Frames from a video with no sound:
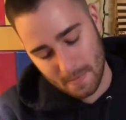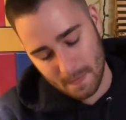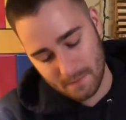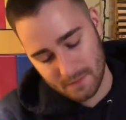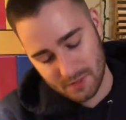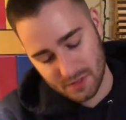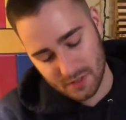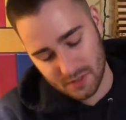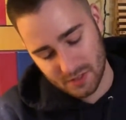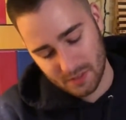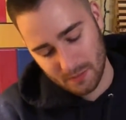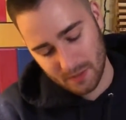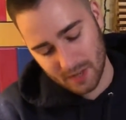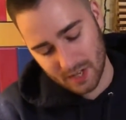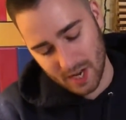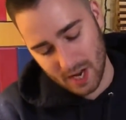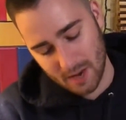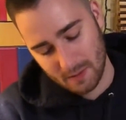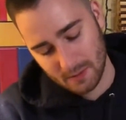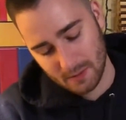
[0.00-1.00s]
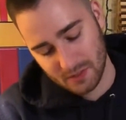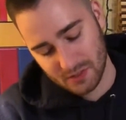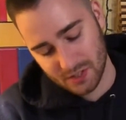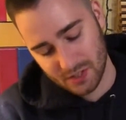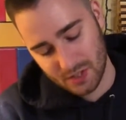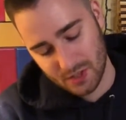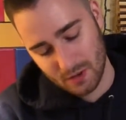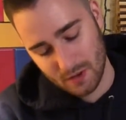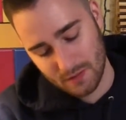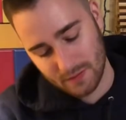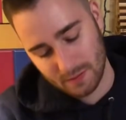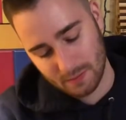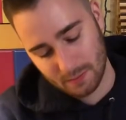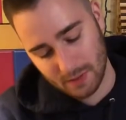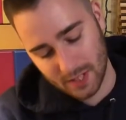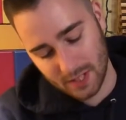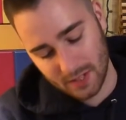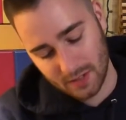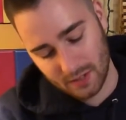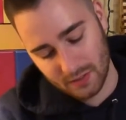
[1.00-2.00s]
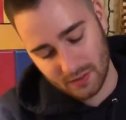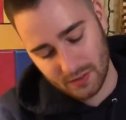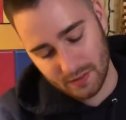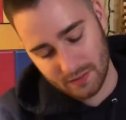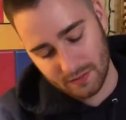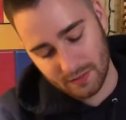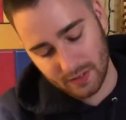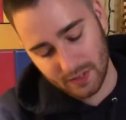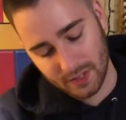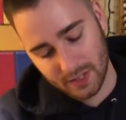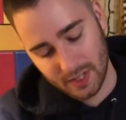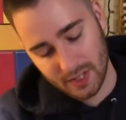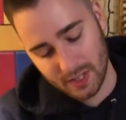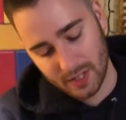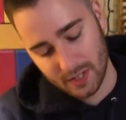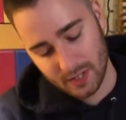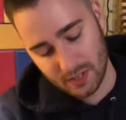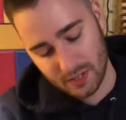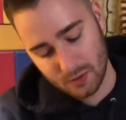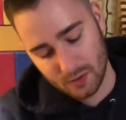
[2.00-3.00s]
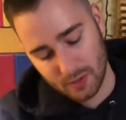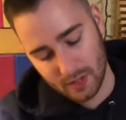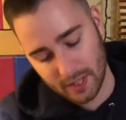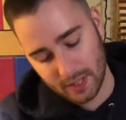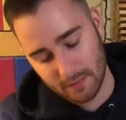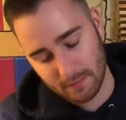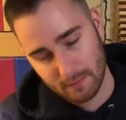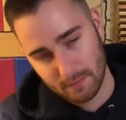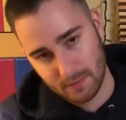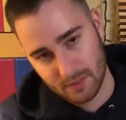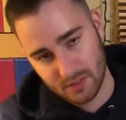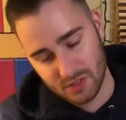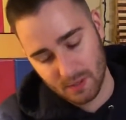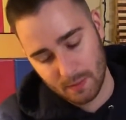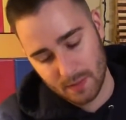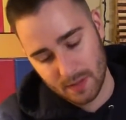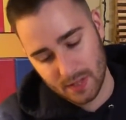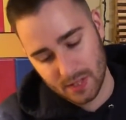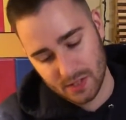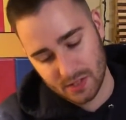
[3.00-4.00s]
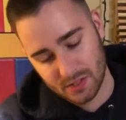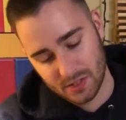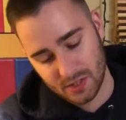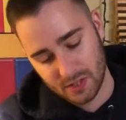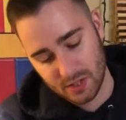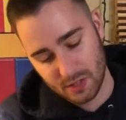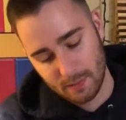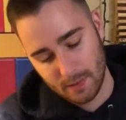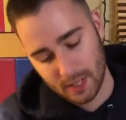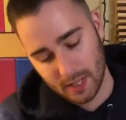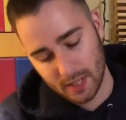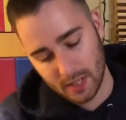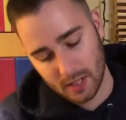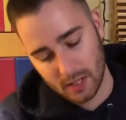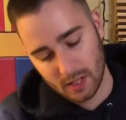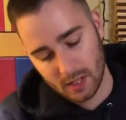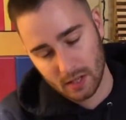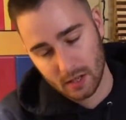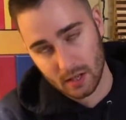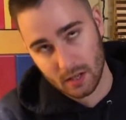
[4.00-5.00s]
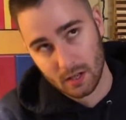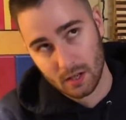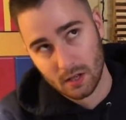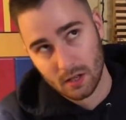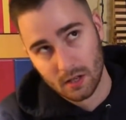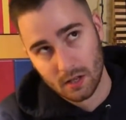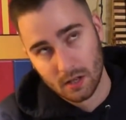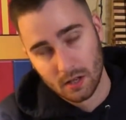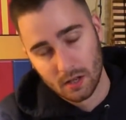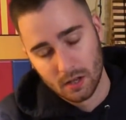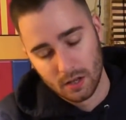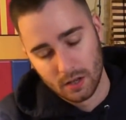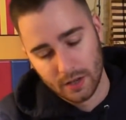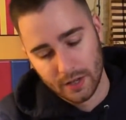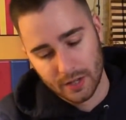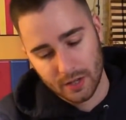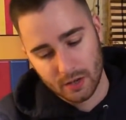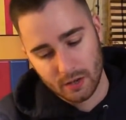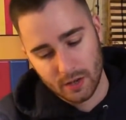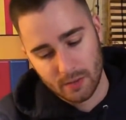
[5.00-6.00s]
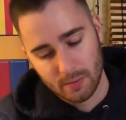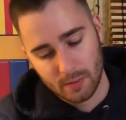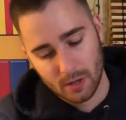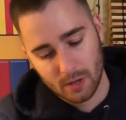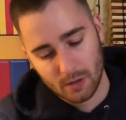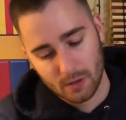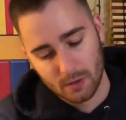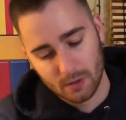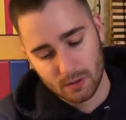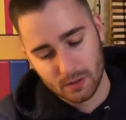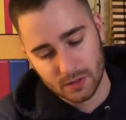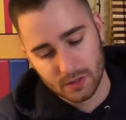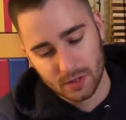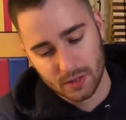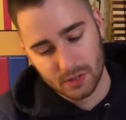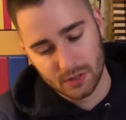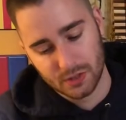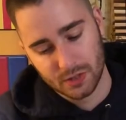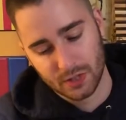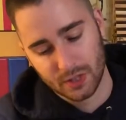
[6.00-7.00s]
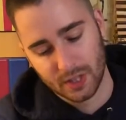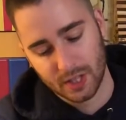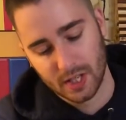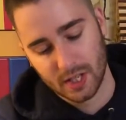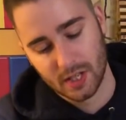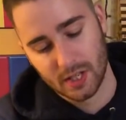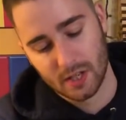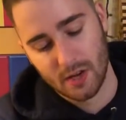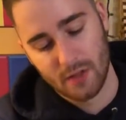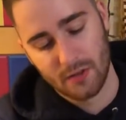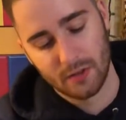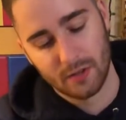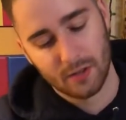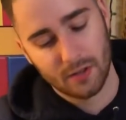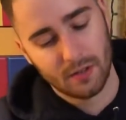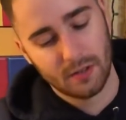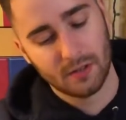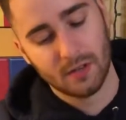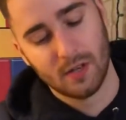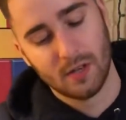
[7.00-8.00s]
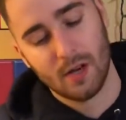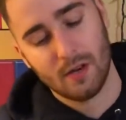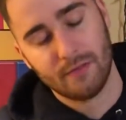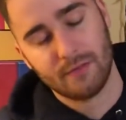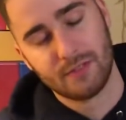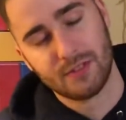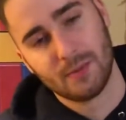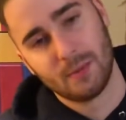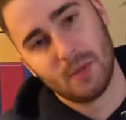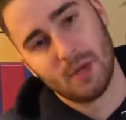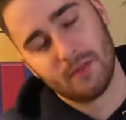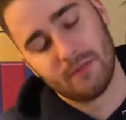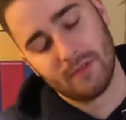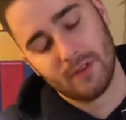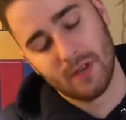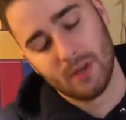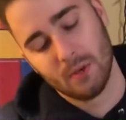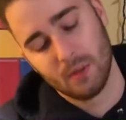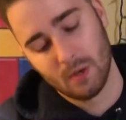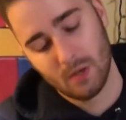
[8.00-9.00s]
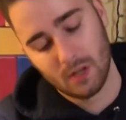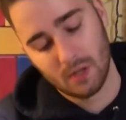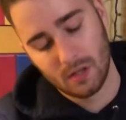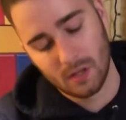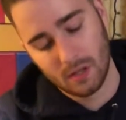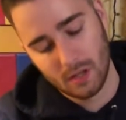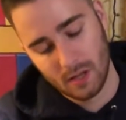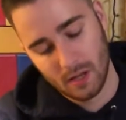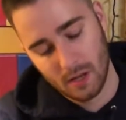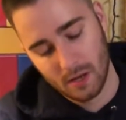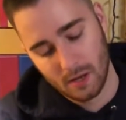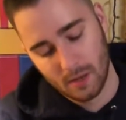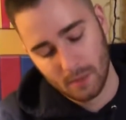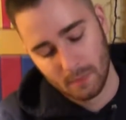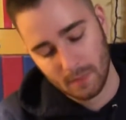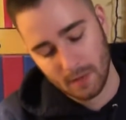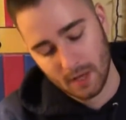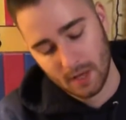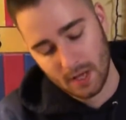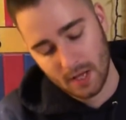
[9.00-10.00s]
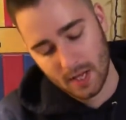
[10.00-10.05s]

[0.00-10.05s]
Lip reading: Some of the combos, like, you have to play a little differently. You, like, summon this, and then you make Link Karibo, so you can get another summon off Firewall. And